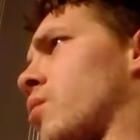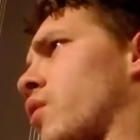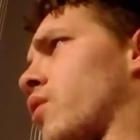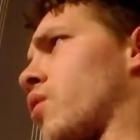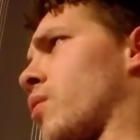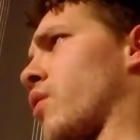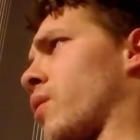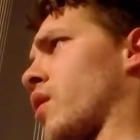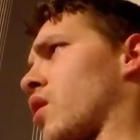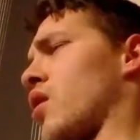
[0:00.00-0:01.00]
They're both
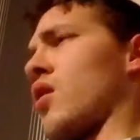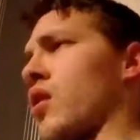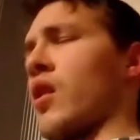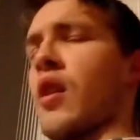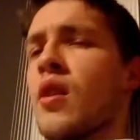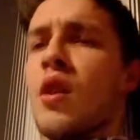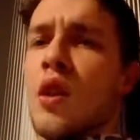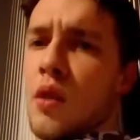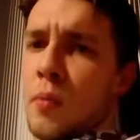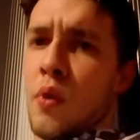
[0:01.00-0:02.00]
from England, aren't they? Right.
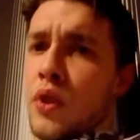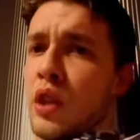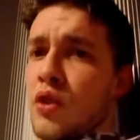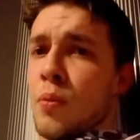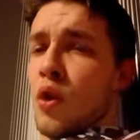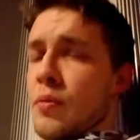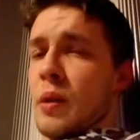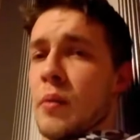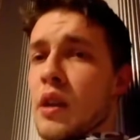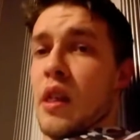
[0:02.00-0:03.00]
They're both English boys,
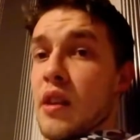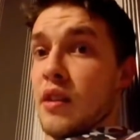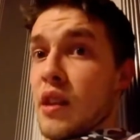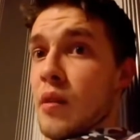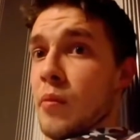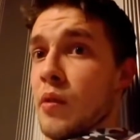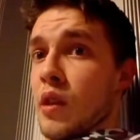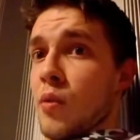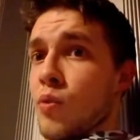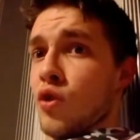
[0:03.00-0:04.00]
but I mean, now they I mean,
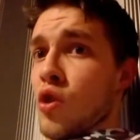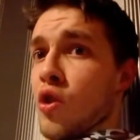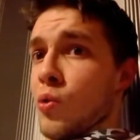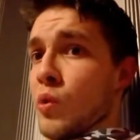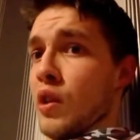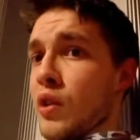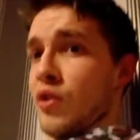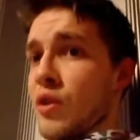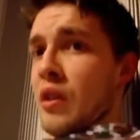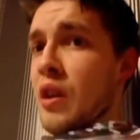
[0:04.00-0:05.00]
like, we're Scottish, we're
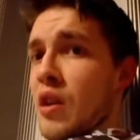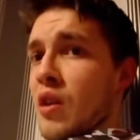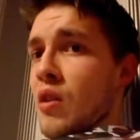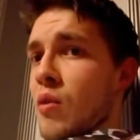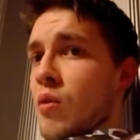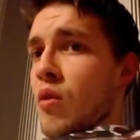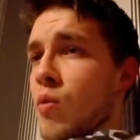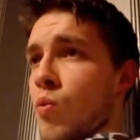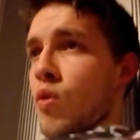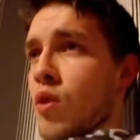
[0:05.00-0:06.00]
English.
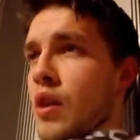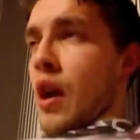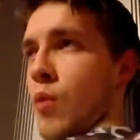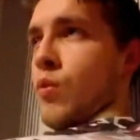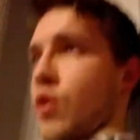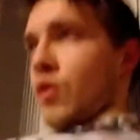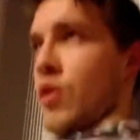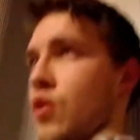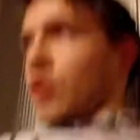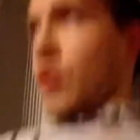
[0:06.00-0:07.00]
Yeah, well,
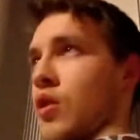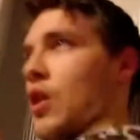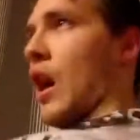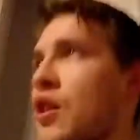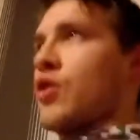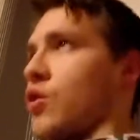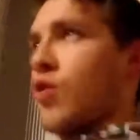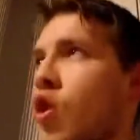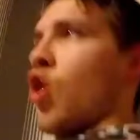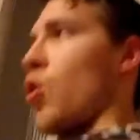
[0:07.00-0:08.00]
the
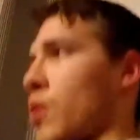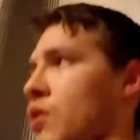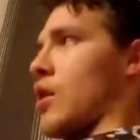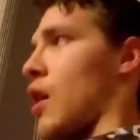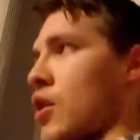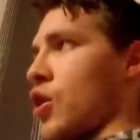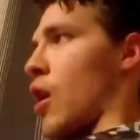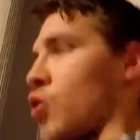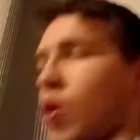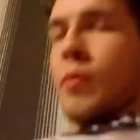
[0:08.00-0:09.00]
nations are always
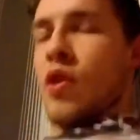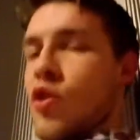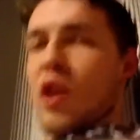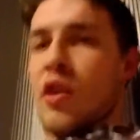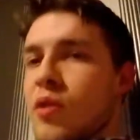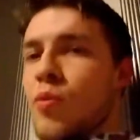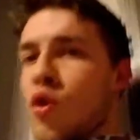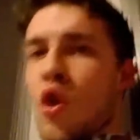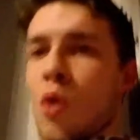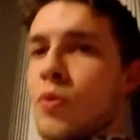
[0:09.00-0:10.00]
chopping and changing.
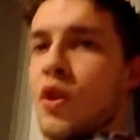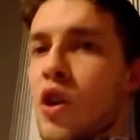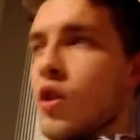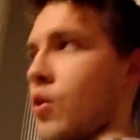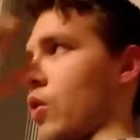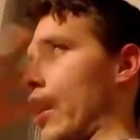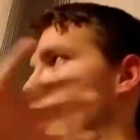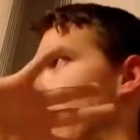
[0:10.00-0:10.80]
We're always arguing